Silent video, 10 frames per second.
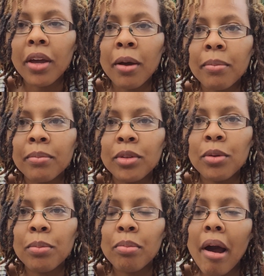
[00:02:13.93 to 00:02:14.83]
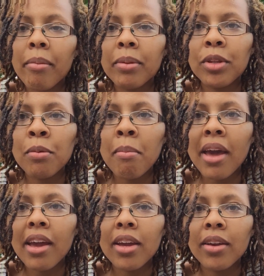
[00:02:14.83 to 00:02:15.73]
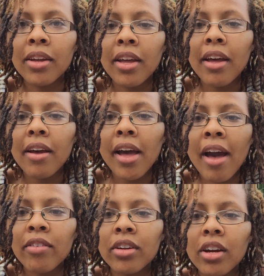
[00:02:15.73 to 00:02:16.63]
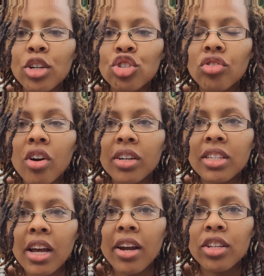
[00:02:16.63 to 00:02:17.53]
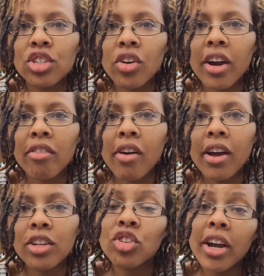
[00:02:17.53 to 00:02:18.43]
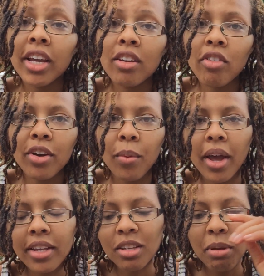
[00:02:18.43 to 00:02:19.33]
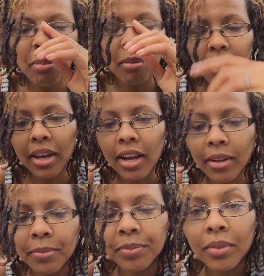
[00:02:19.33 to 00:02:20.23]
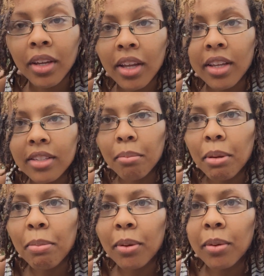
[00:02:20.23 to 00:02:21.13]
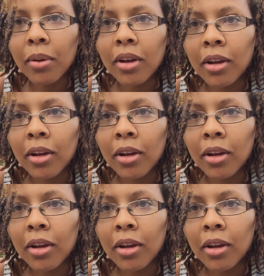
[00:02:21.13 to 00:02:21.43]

you may have a strong desire to try again right away. Some people may not. Some people